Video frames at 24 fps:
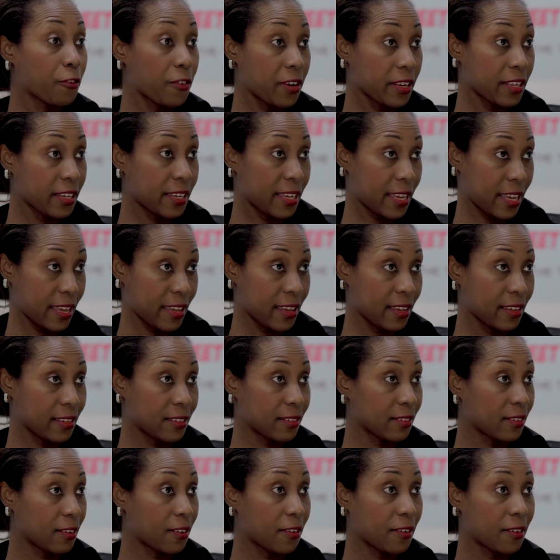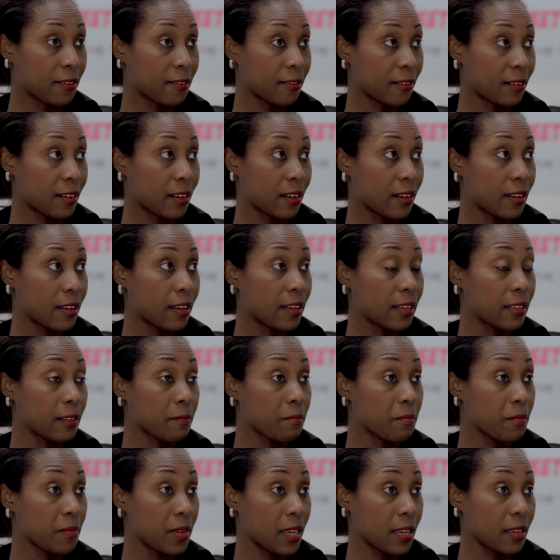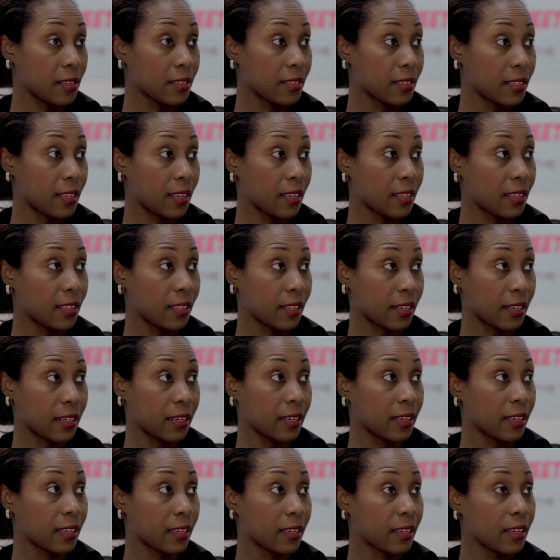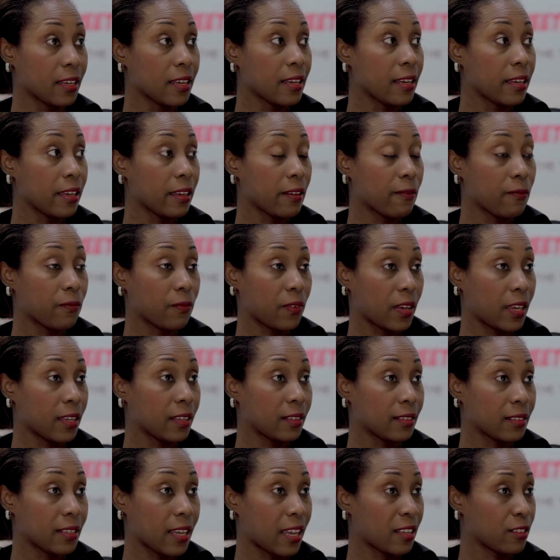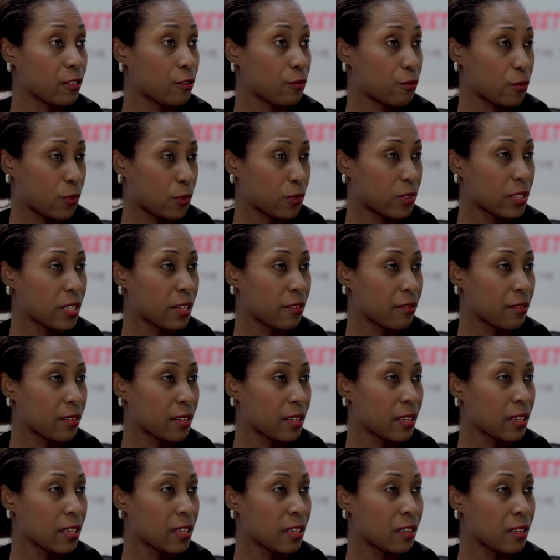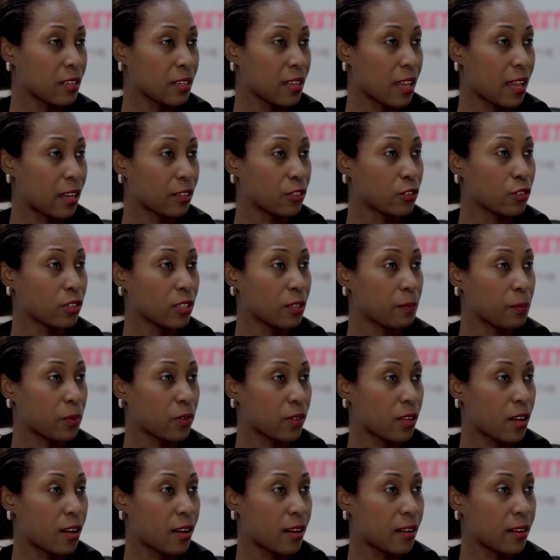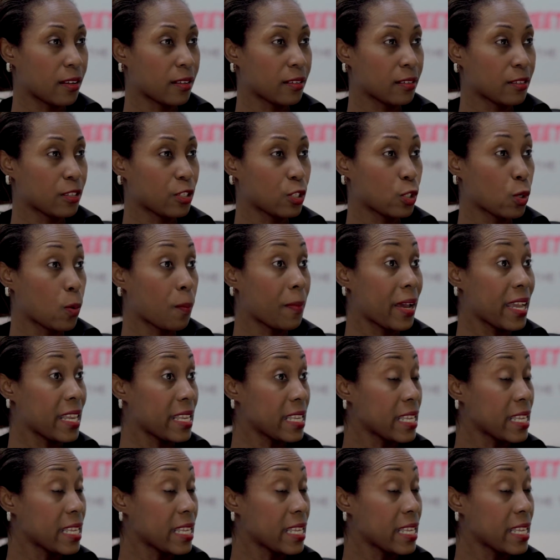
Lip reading: Greater Cakes are an amazing event that the Rotary actually put on. So my